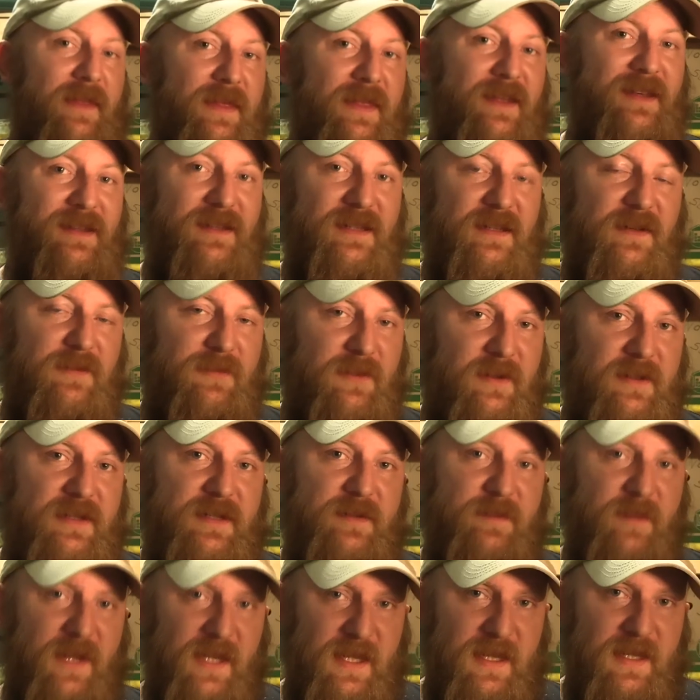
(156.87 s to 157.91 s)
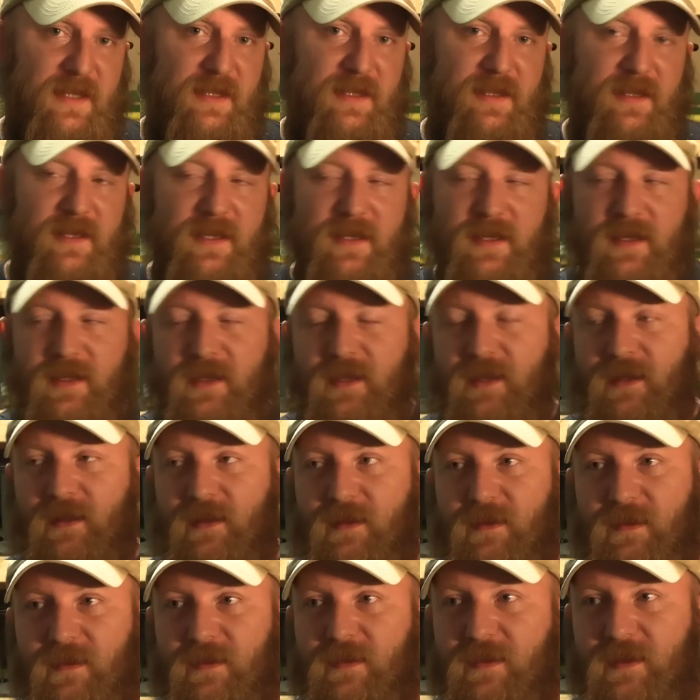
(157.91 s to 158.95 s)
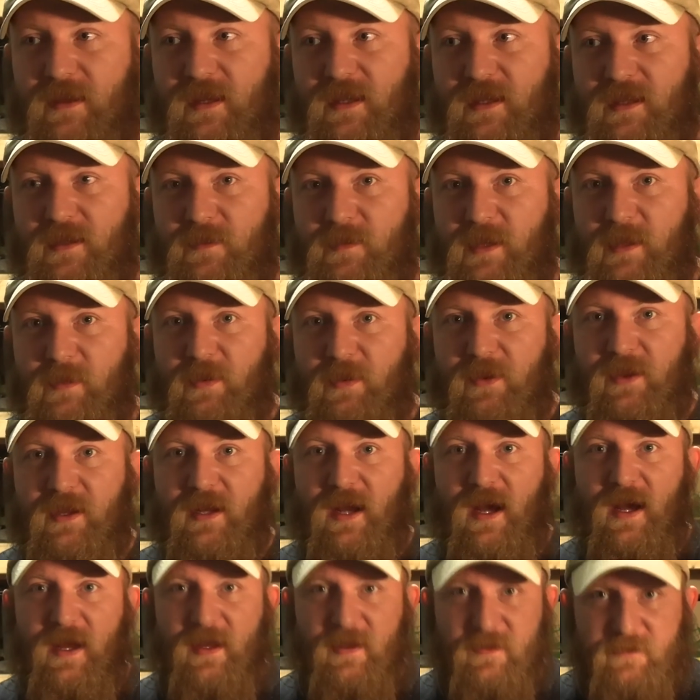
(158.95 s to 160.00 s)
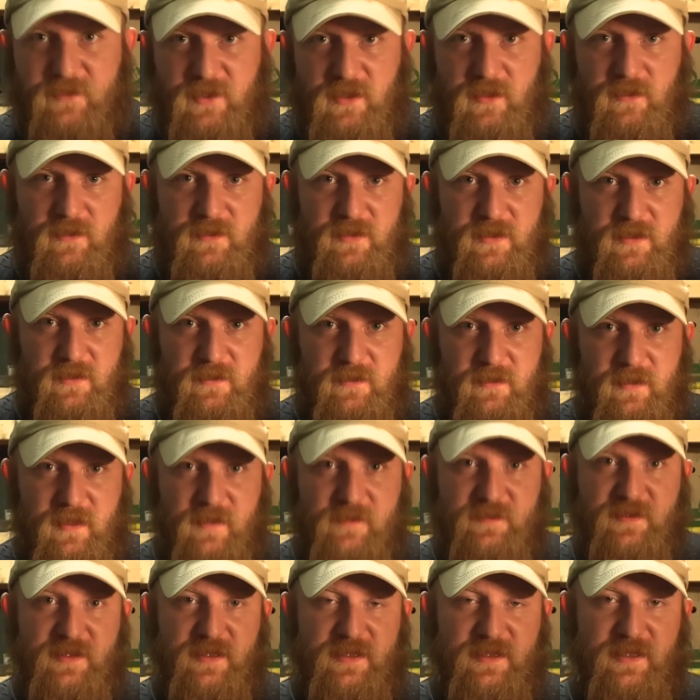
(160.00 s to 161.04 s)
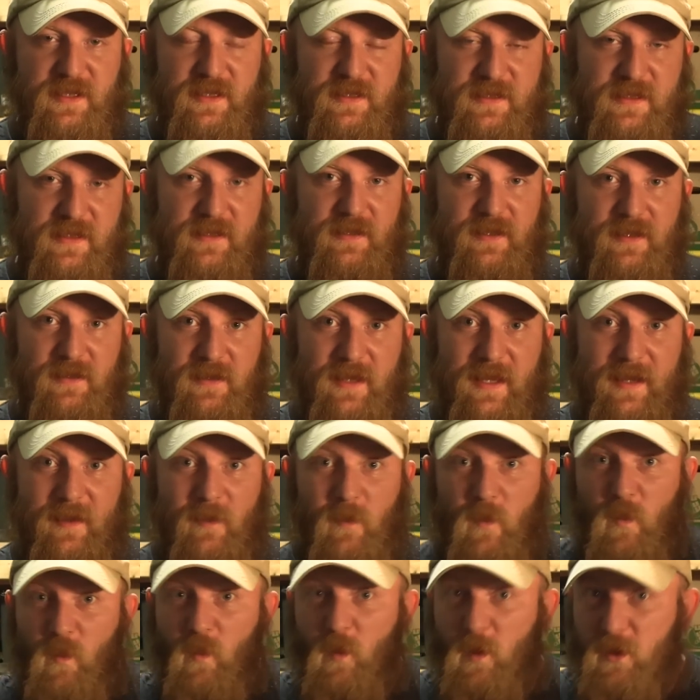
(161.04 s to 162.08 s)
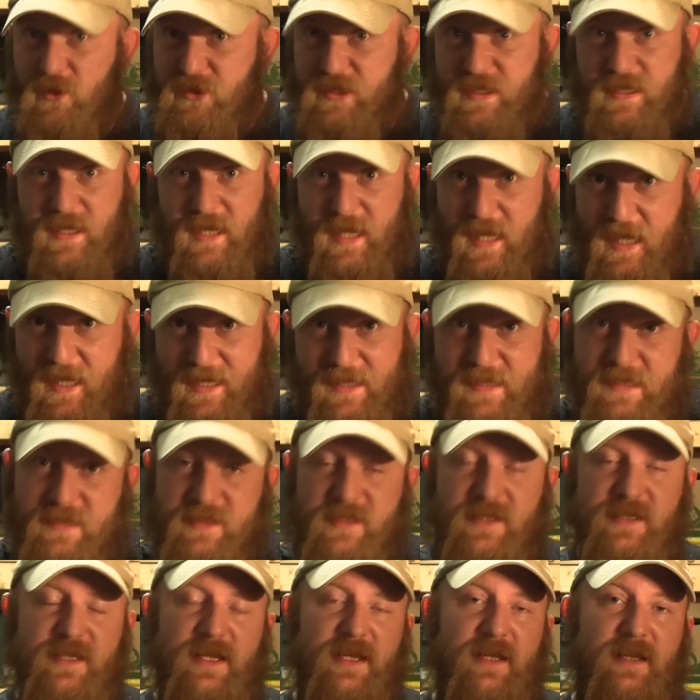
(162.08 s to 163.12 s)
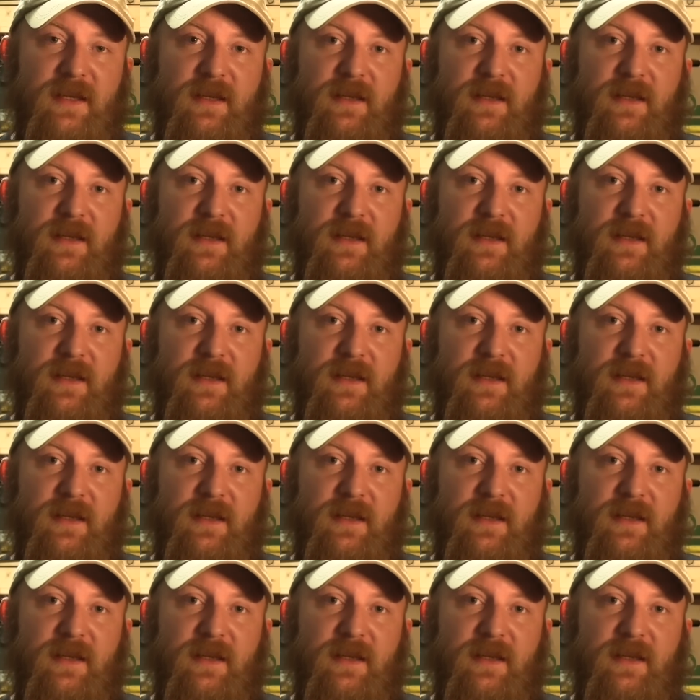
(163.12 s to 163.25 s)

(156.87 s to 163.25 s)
The difference being, the people that I have talked to have suggested that, like, worst case,